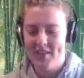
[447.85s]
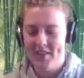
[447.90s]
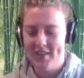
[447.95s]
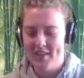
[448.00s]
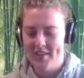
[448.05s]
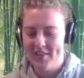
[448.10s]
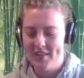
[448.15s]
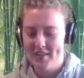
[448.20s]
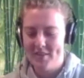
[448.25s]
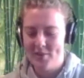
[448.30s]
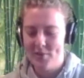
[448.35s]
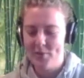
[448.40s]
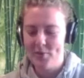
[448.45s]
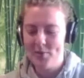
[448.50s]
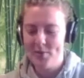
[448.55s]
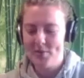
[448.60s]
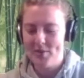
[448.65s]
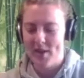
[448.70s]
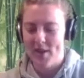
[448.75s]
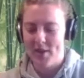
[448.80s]
There's
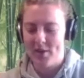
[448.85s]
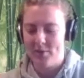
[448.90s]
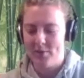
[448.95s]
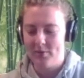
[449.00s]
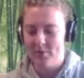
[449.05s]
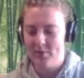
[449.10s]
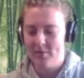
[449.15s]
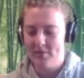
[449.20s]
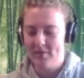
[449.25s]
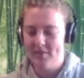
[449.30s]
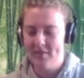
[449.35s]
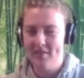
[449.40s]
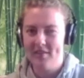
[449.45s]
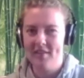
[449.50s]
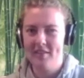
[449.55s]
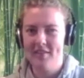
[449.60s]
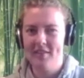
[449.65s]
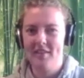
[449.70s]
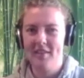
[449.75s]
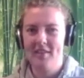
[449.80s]
also
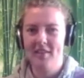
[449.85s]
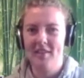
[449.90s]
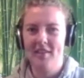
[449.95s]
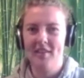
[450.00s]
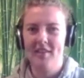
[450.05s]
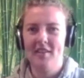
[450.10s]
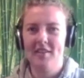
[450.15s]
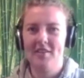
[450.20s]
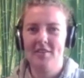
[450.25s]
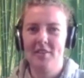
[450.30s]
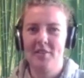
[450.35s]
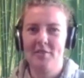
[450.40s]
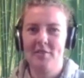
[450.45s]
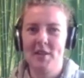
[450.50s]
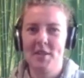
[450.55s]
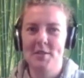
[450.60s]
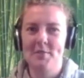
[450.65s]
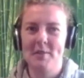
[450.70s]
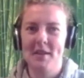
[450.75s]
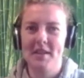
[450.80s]
the
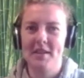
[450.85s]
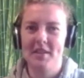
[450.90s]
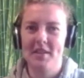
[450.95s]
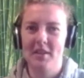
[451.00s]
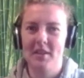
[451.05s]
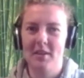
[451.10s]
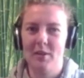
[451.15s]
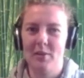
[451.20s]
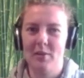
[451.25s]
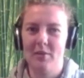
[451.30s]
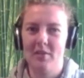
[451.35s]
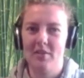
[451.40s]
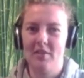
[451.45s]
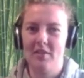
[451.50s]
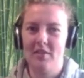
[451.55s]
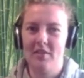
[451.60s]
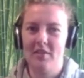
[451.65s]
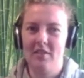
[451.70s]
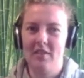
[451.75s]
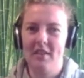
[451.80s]
Crash
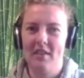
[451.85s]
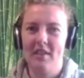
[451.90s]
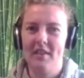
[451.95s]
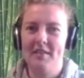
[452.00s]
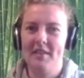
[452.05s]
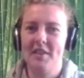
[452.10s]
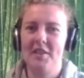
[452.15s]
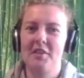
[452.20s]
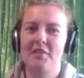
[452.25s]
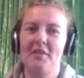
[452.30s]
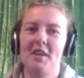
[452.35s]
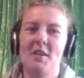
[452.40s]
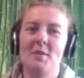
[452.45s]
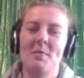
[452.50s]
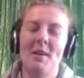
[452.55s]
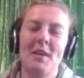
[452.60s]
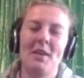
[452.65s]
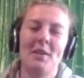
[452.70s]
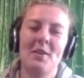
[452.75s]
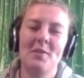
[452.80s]
Bandicoots. Now the Crash
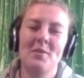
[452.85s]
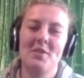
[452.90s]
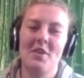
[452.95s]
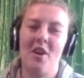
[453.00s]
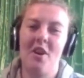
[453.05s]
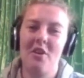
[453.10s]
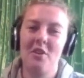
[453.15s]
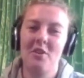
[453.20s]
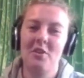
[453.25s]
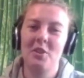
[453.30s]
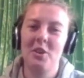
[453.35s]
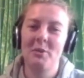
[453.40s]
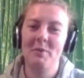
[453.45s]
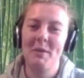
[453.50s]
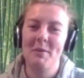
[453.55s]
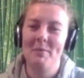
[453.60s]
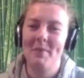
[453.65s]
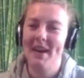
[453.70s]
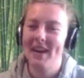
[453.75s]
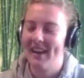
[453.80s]
Bandicoots are
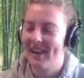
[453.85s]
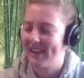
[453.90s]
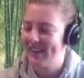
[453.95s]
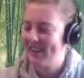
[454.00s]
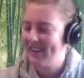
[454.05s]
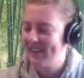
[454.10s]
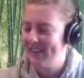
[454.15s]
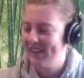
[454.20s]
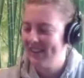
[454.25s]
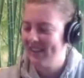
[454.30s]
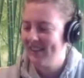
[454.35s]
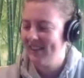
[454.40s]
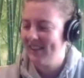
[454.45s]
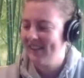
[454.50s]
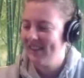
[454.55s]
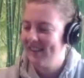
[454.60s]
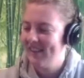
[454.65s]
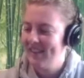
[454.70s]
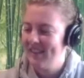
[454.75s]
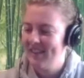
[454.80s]
coming back.
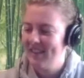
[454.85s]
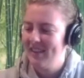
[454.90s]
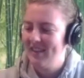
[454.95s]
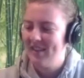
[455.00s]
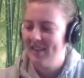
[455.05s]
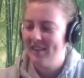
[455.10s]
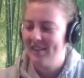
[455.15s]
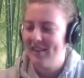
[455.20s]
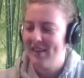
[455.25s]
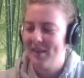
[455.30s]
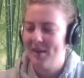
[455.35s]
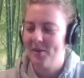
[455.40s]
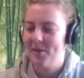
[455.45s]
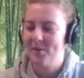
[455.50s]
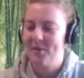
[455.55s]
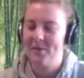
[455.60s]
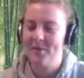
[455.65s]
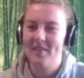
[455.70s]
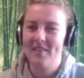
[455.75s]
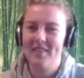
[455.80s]
So,
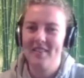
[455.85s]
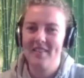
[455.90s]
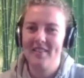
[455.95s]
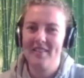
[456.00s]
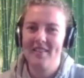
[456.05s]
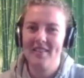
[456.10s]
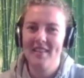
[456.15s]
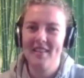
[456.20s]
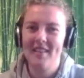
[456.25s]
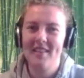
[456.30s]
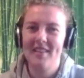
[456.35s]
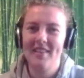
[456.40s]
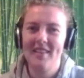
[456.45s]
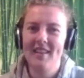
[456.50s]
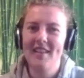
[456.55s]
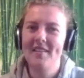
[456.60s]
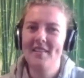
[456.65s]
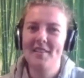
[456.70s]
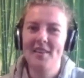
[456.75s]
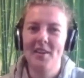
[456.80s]
and
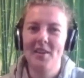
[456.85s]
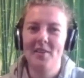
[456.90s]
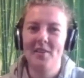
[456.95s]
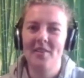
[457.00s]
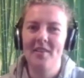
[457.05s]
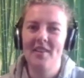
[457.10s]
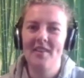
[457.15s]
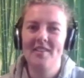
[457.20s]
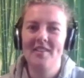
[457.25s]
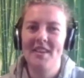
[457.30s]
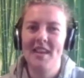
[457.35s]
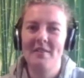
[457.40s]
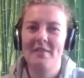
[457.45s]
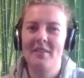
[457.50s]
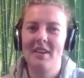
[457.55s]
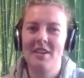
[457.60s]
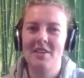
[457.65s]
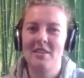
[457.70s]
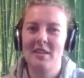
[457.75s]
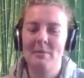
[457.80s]
these two never
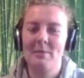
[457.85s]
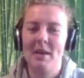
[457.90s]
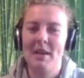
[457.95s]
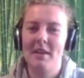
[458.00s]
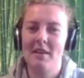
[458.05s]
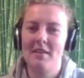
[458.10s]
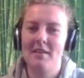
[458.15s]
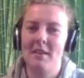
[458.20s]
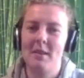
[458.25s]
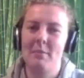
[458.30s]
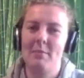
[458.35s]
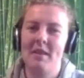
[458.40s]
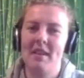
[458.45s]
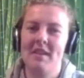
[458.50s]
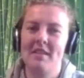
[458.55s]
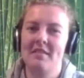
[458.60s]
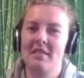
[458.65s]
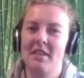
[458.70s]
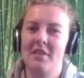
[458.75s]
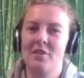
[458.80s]
actually made it to the
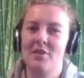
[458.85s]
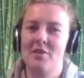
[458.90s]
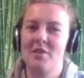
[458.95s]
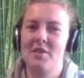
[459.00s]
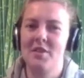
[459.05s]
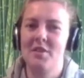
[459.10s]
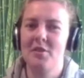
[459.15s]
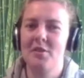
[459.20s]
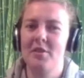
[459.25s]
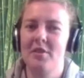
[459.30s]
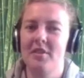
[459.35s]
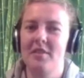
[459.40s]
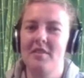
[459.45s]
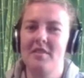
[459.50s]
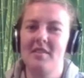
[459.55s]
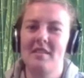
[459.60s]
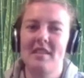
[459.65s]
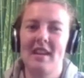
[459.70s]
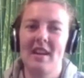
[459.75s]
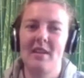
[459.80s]
PlayStation Store as
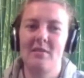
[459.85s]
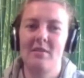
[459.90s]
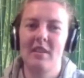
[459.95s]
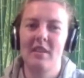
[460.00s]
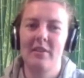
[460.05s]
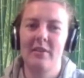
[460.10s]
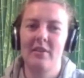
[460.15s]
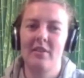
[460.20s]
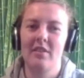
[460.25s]
a download.